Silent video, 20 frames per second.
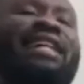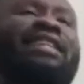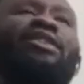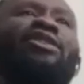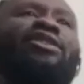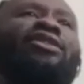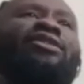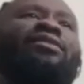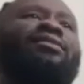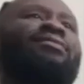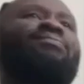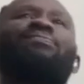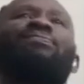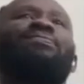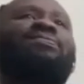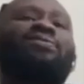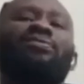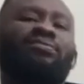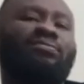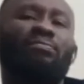China and
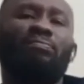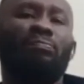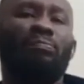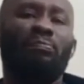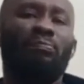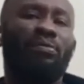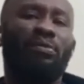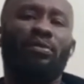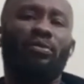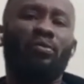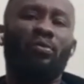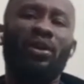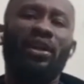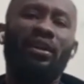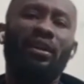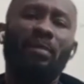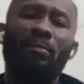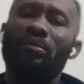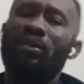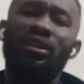win
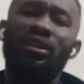them.